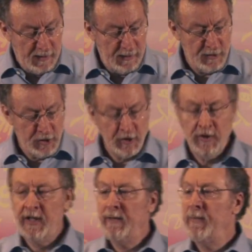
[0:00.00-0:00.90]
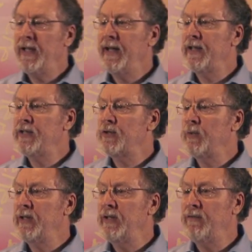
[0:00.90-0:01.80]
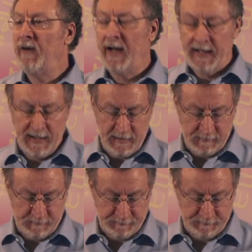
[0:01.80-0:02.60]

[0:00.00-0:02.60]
The journey begins with defining.